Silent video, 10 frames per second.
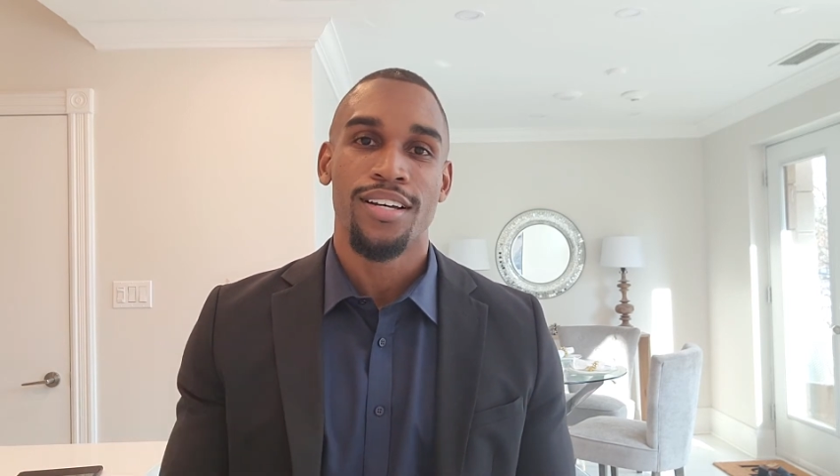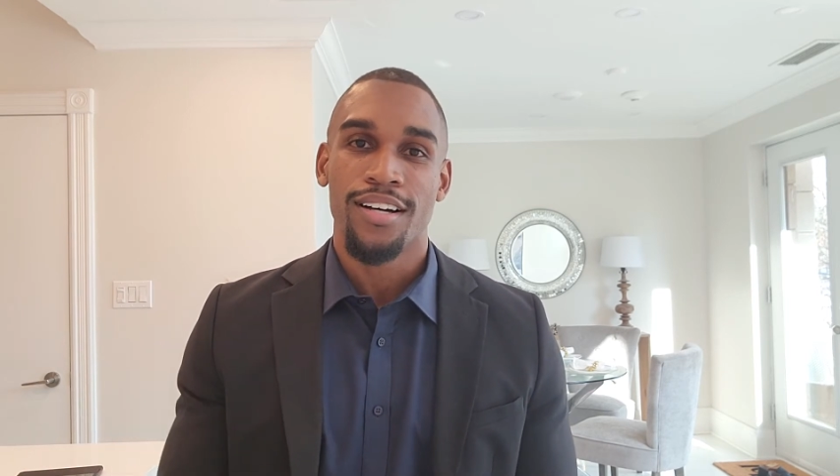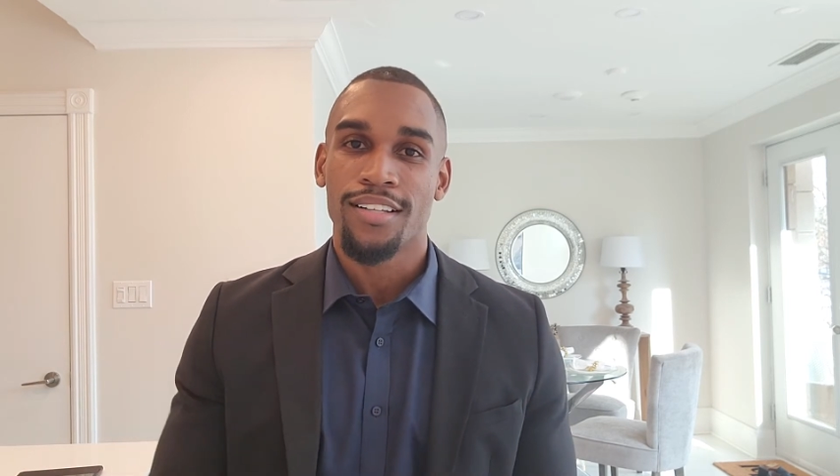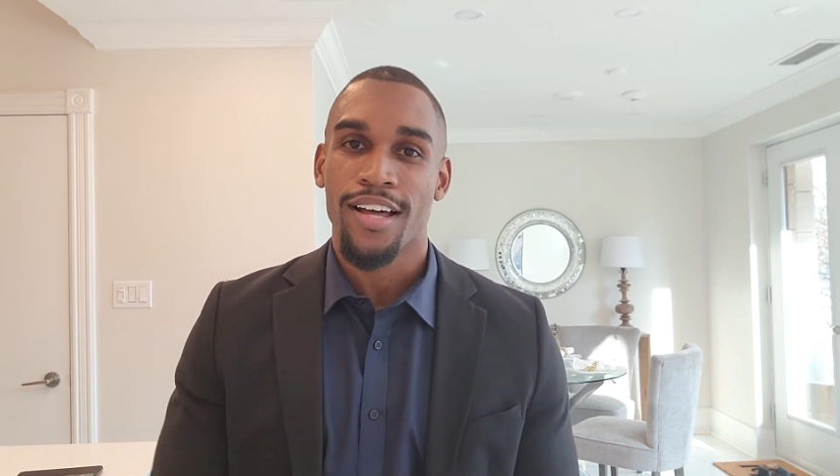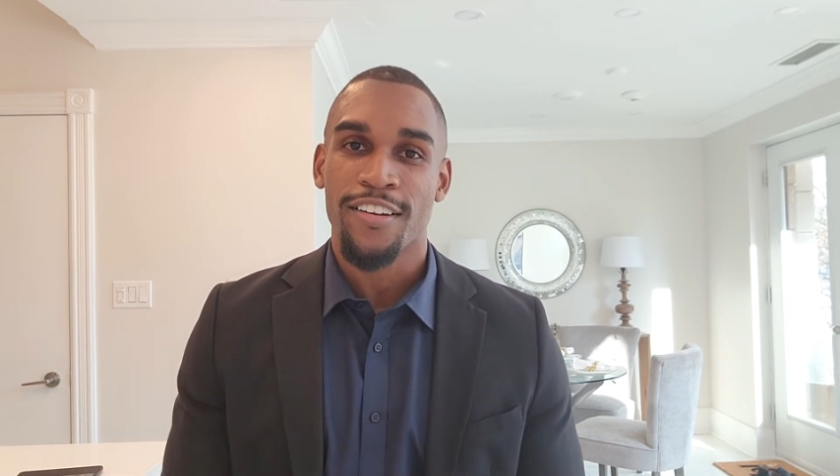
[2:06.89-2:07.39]

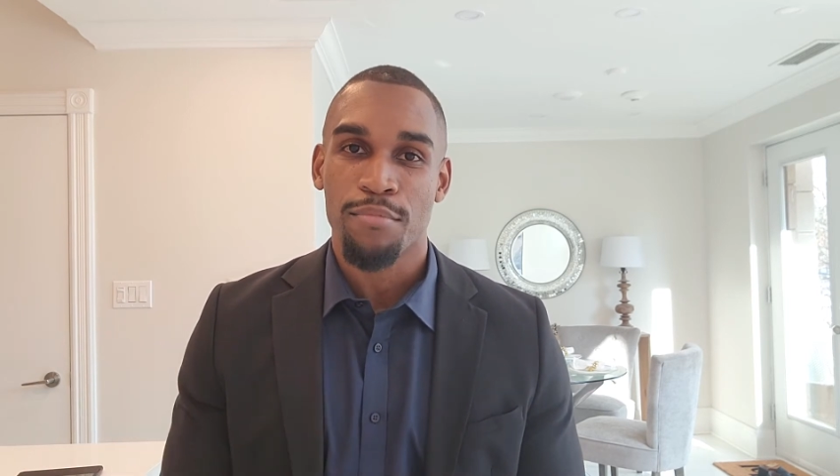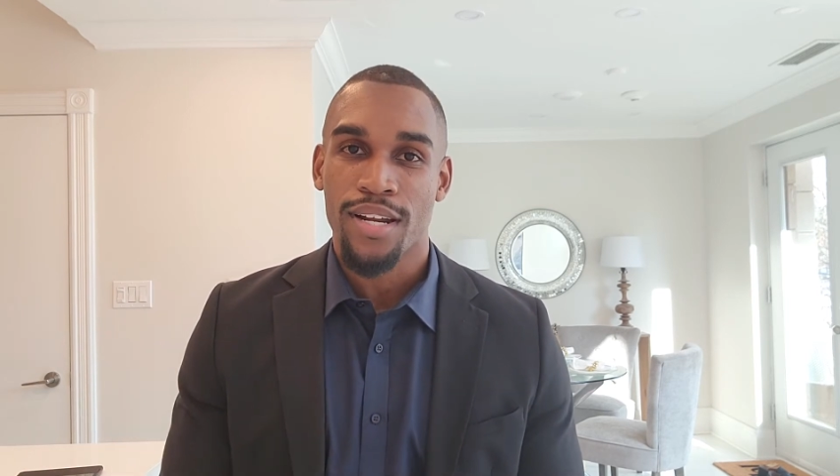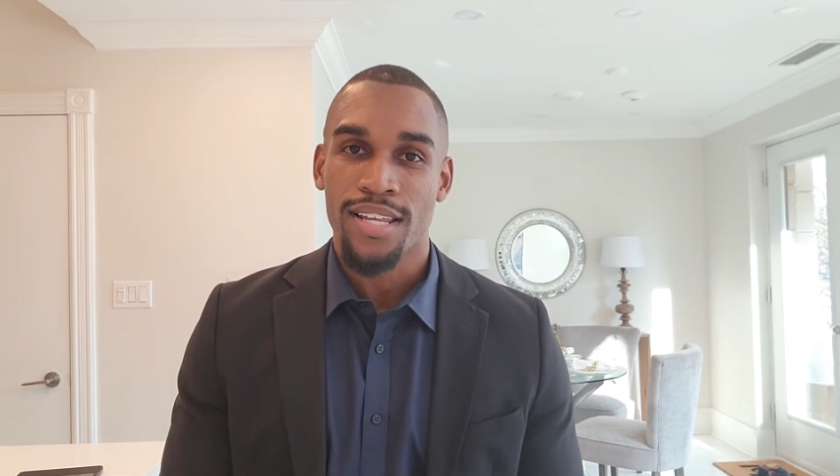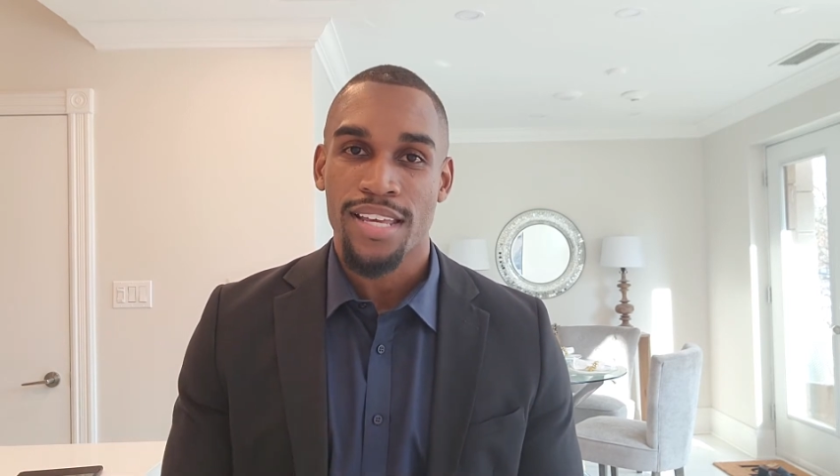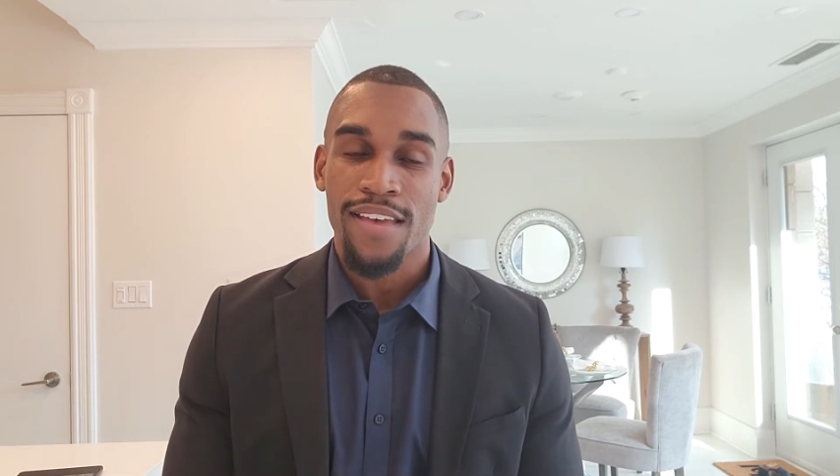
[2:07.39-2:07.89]
a lot of
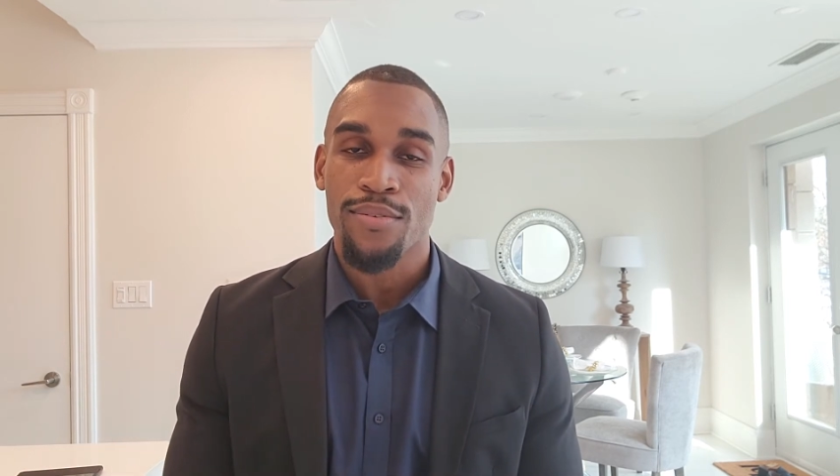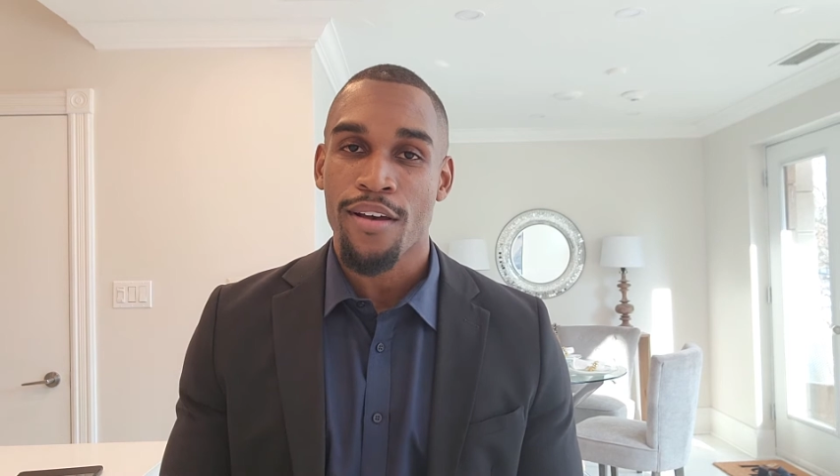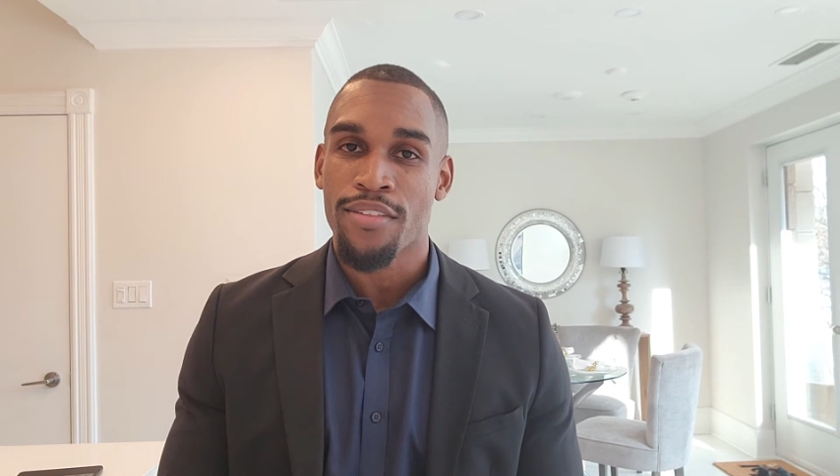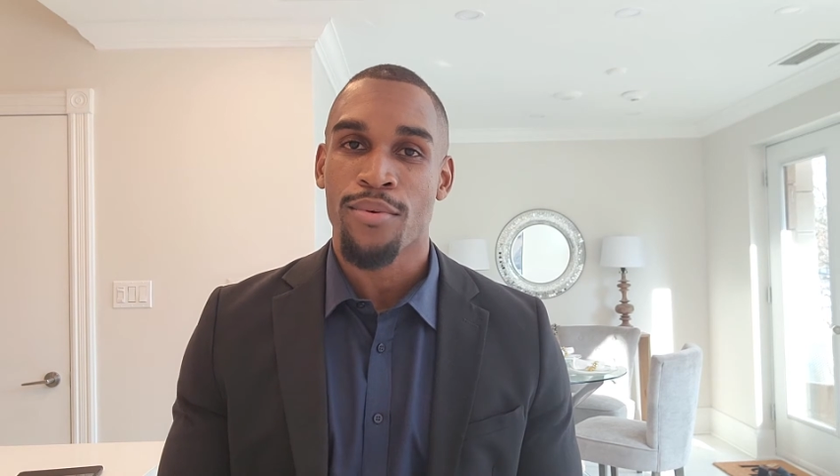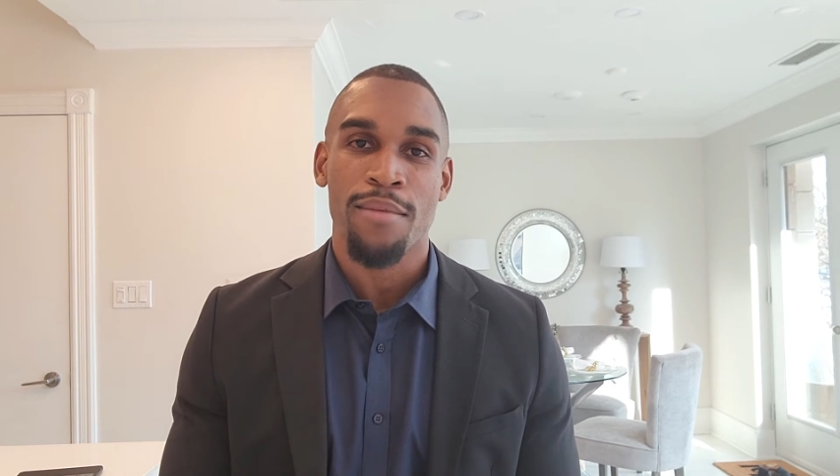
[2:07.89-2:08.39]
money if you
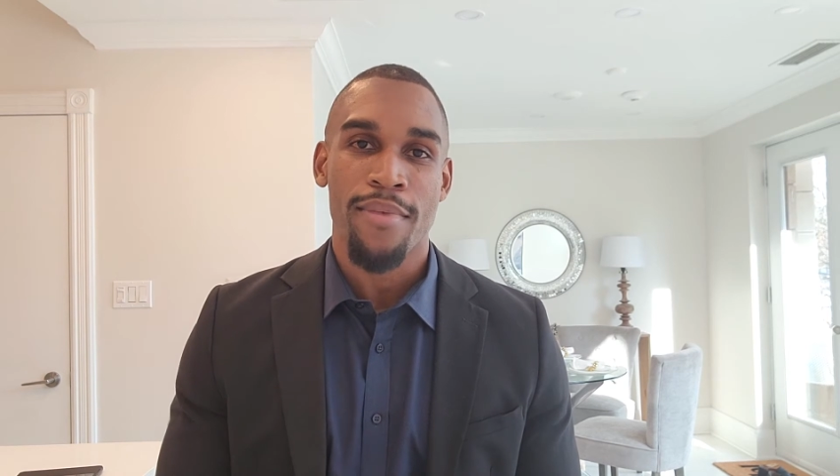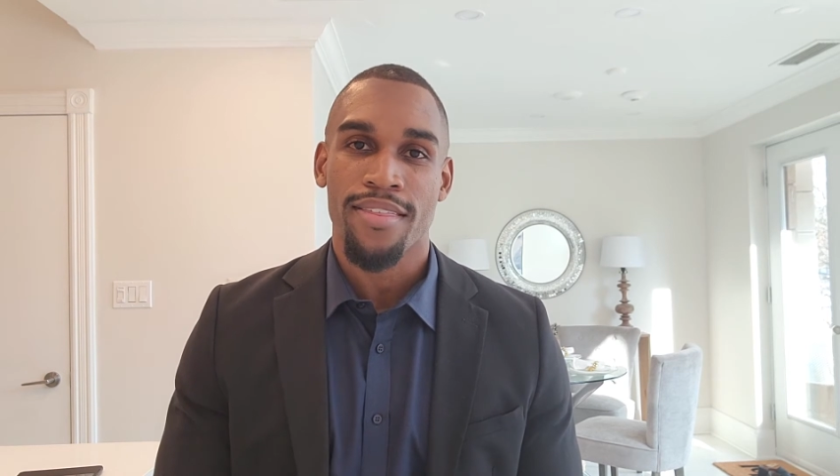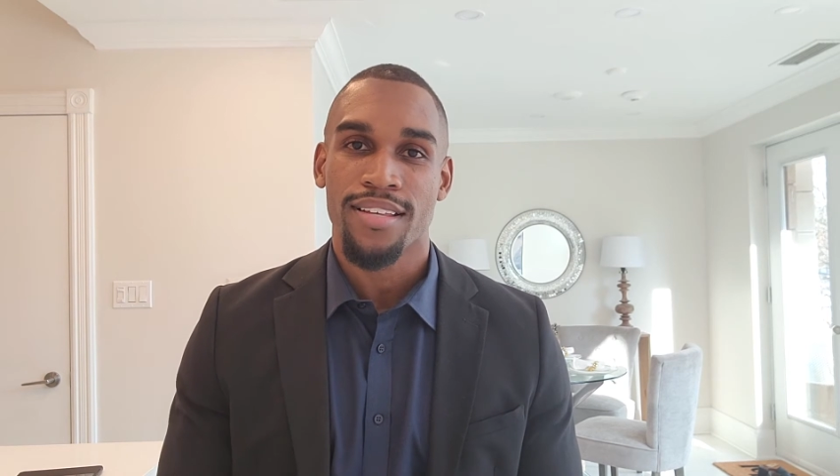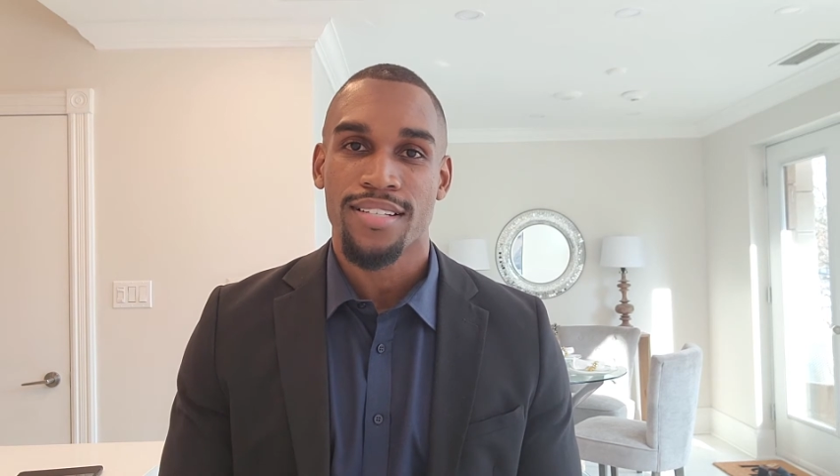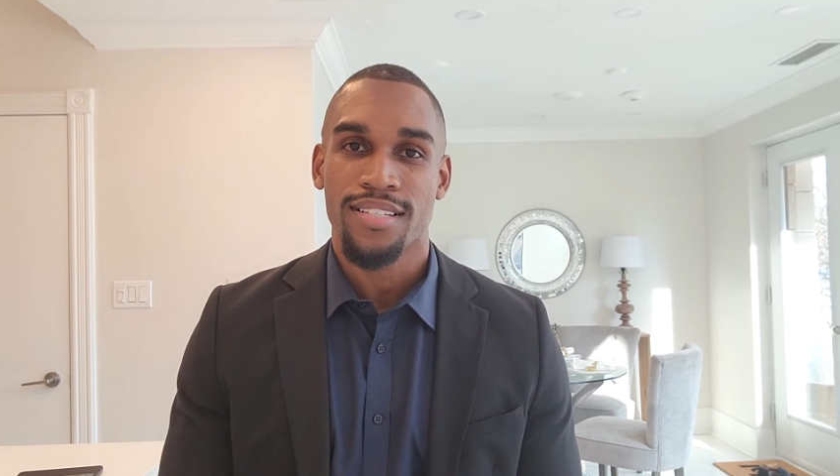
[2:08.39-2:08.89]
have the right
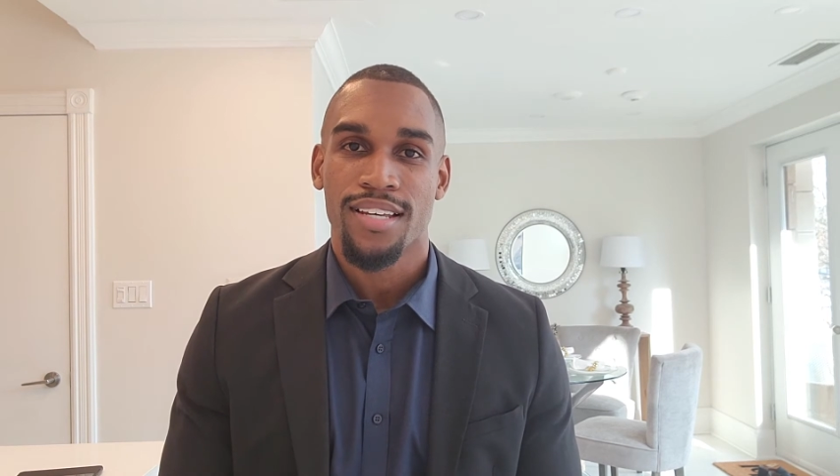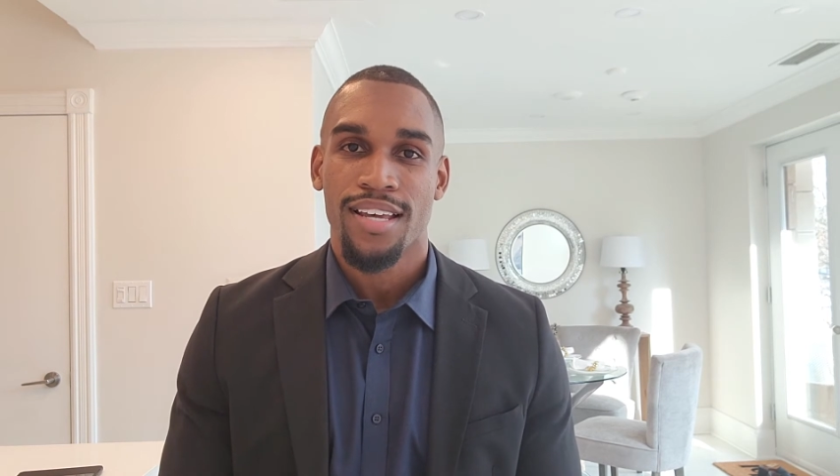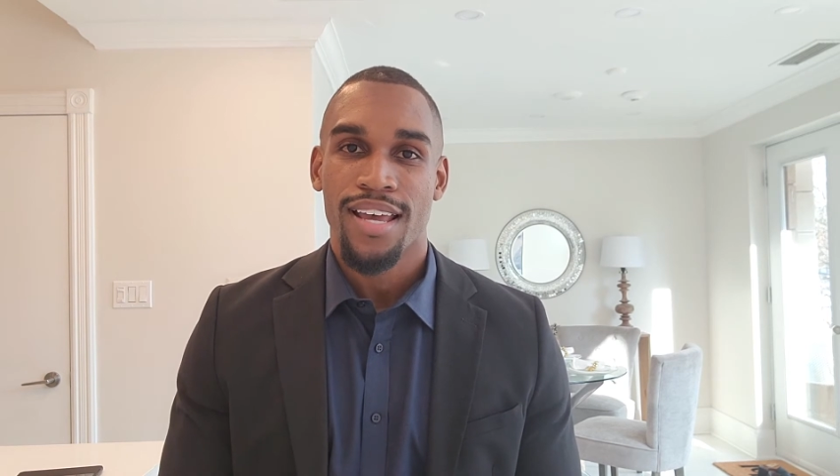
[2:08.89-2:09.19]
methods